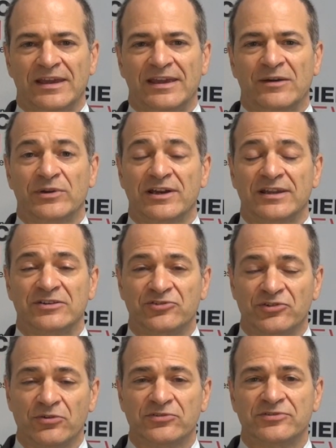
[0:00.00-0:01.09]
and we had a
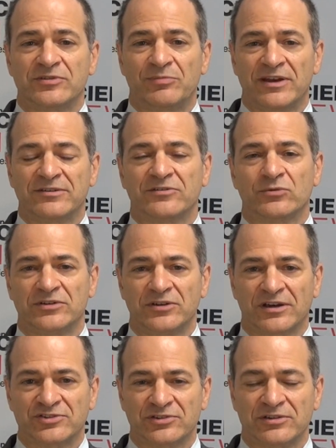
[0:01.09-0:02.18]
dose-dependent
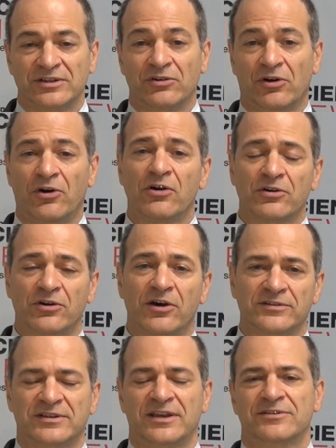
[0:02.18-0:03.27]
reduction in
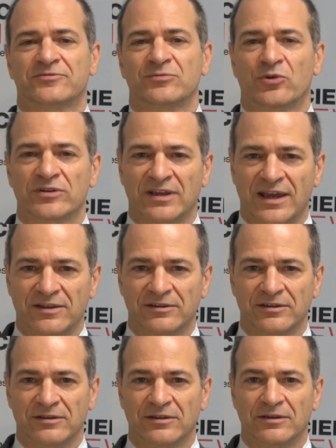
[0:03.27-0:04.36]
all-cause cancer
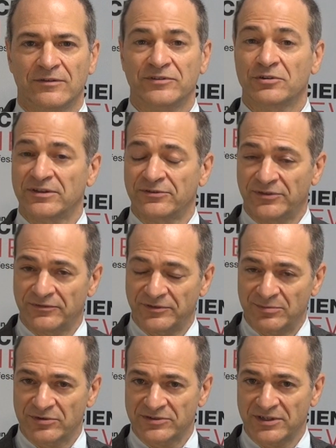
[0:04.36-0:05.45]
mortality of nearly
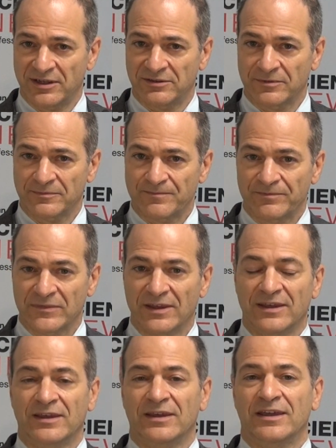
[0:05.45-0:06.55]
50%,
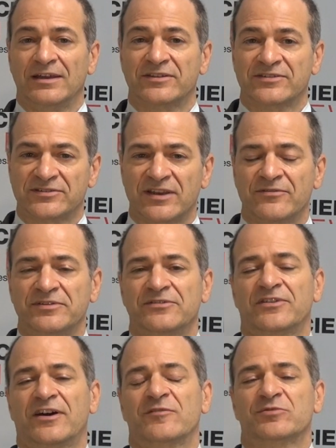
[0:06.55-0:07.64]
and a
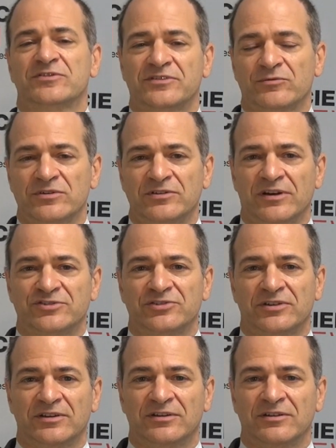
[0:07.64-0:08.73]
75%
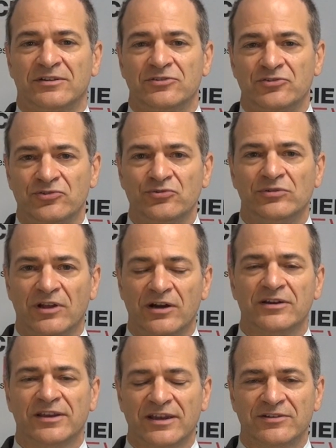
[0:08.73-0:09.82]
reduction in new
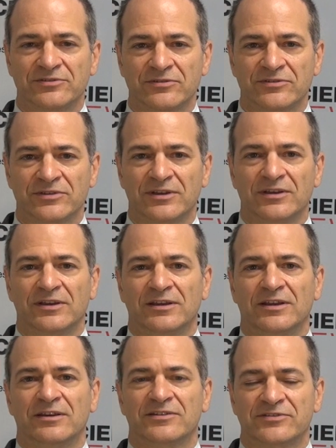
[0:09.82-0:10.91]
lung cancers,
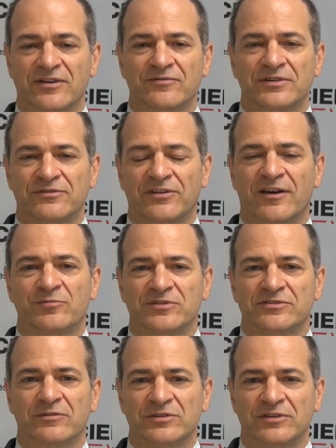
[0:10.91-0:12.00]
and a
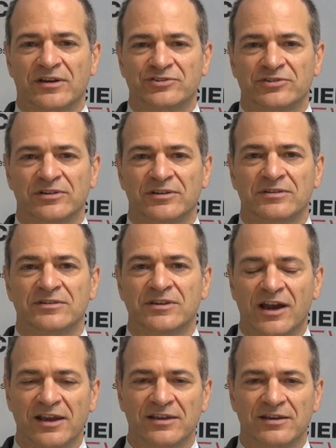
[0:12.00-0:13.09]
75% reduction in
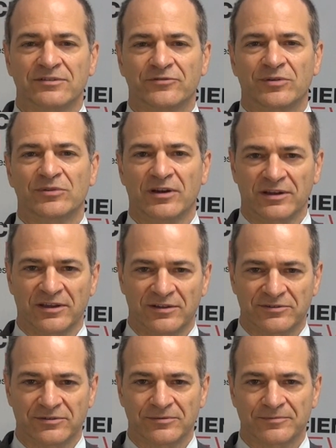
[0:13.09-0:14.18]
dying from lung
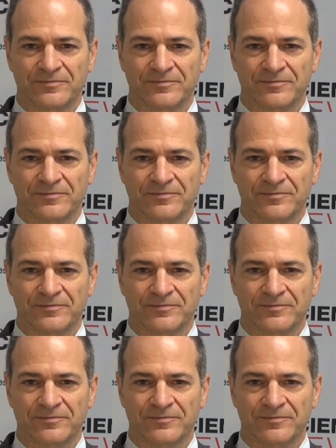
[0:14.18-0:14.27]
cancer.